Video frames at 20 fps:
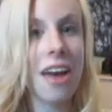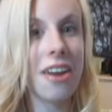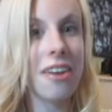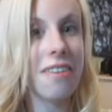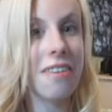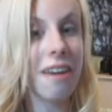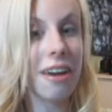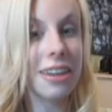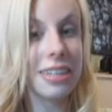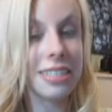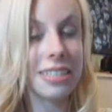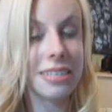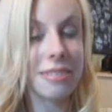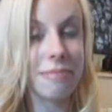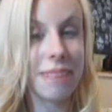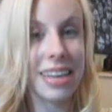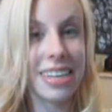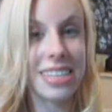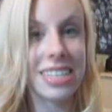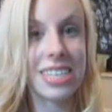Not to
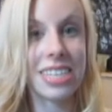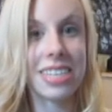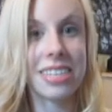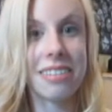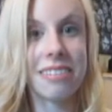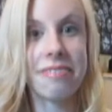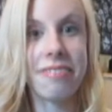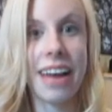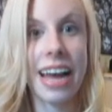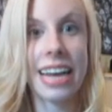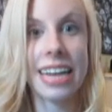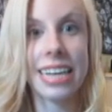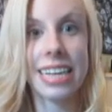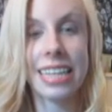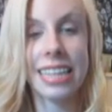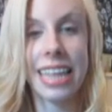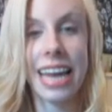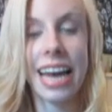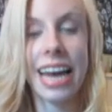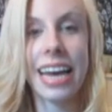mention the
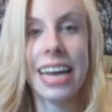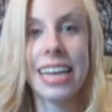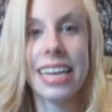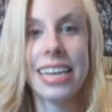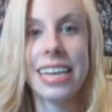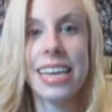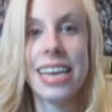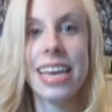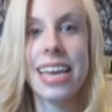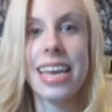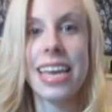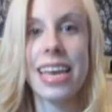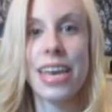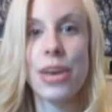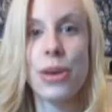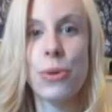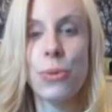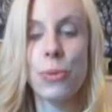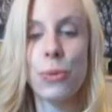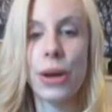fact that
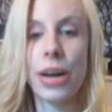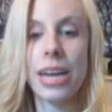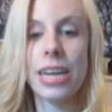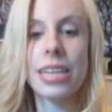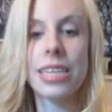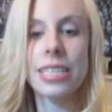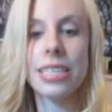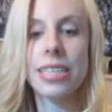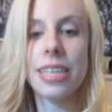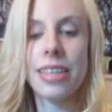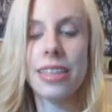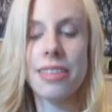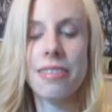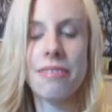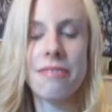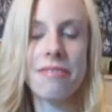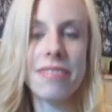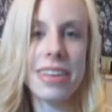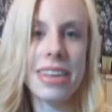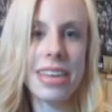it was the
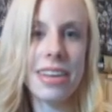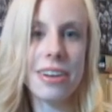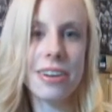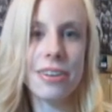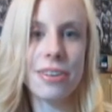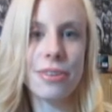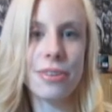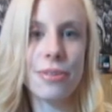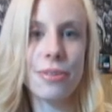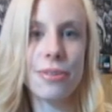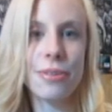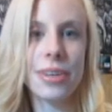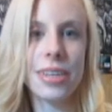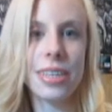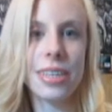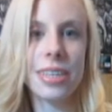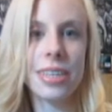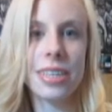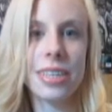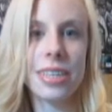video
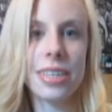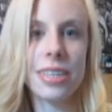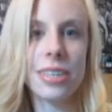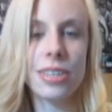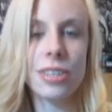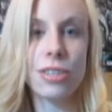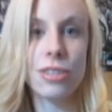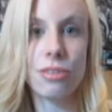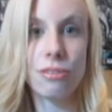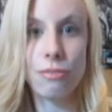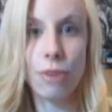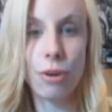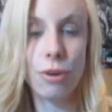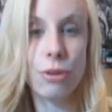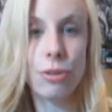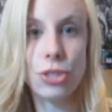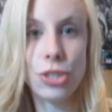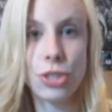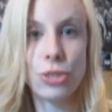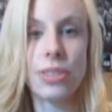
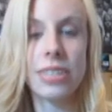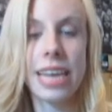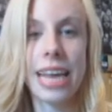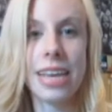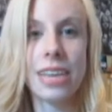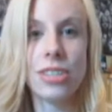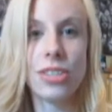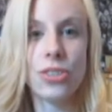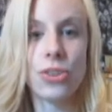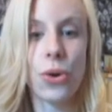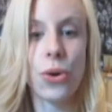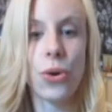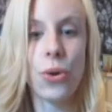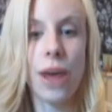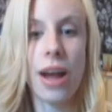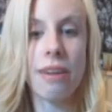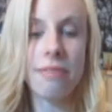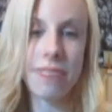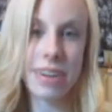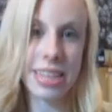photo shoot day. So
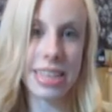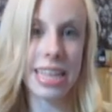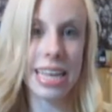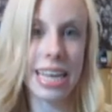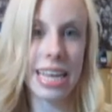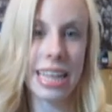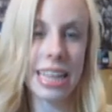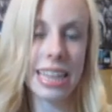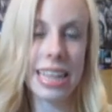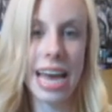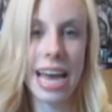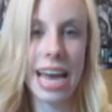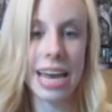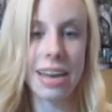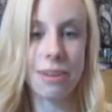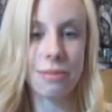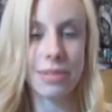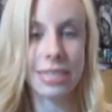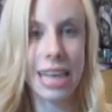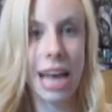everything
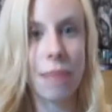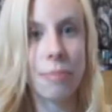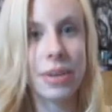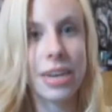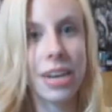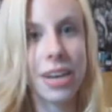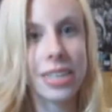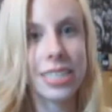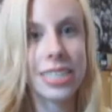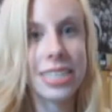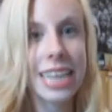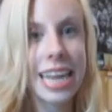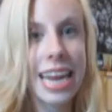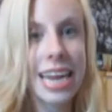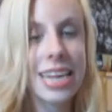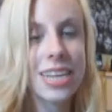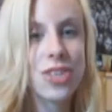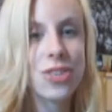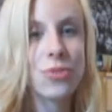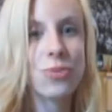that was happening on
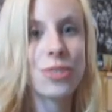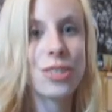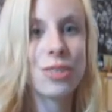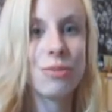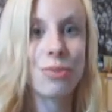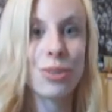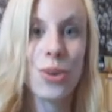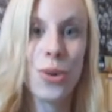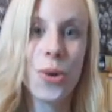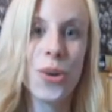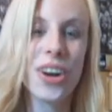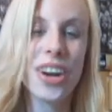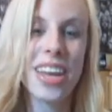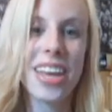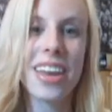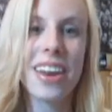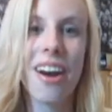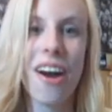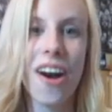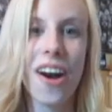stage was
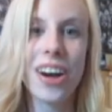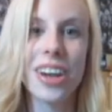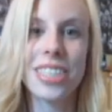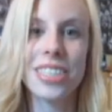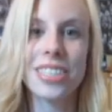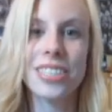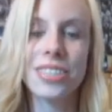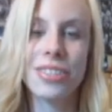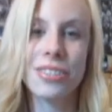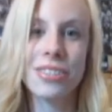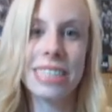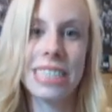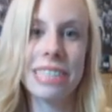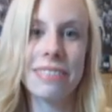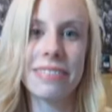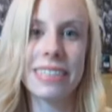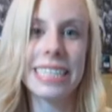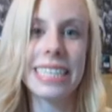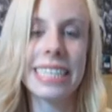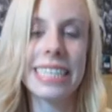recorded onto
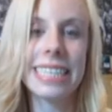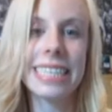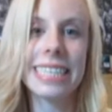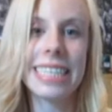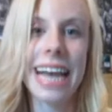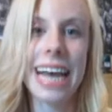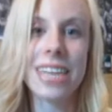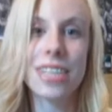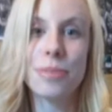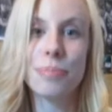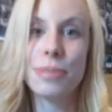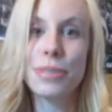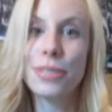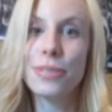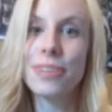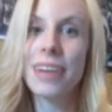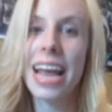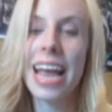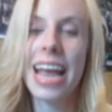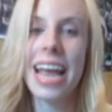
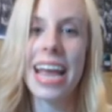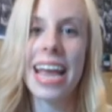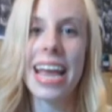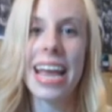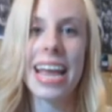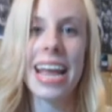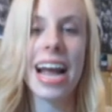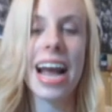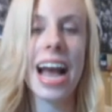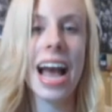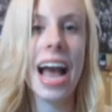DVD/Blu-ray.